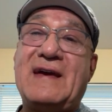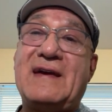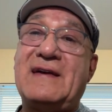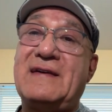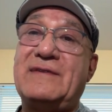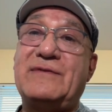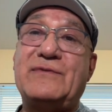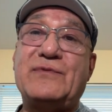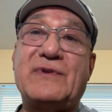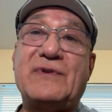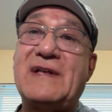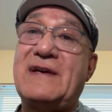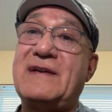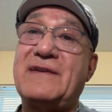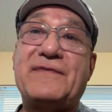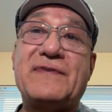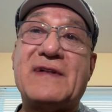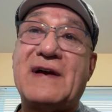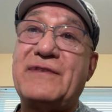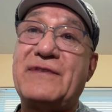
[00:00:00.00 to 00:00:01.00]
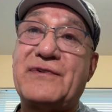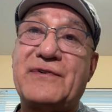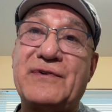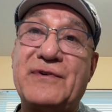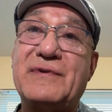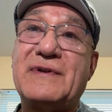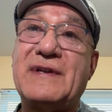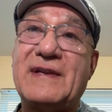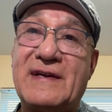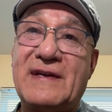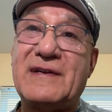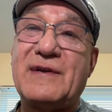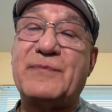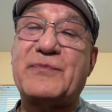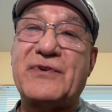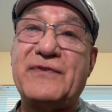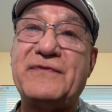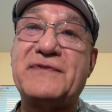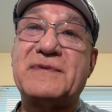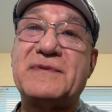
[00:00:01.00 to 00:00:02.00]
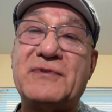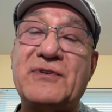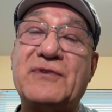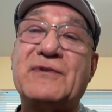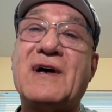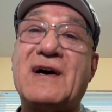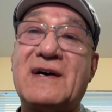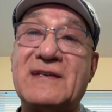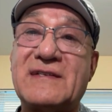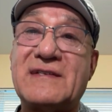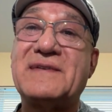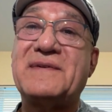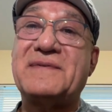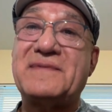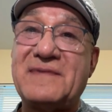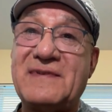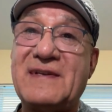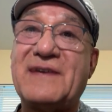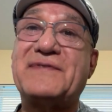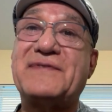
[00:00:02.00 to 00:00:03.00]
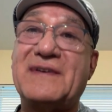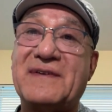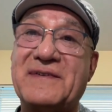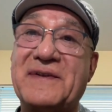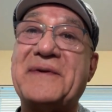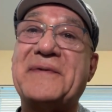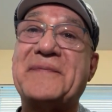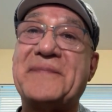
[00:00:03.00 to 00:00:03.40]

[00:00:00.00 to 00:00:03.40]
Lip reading: and will let it fly through and approve some new laws. Definitely.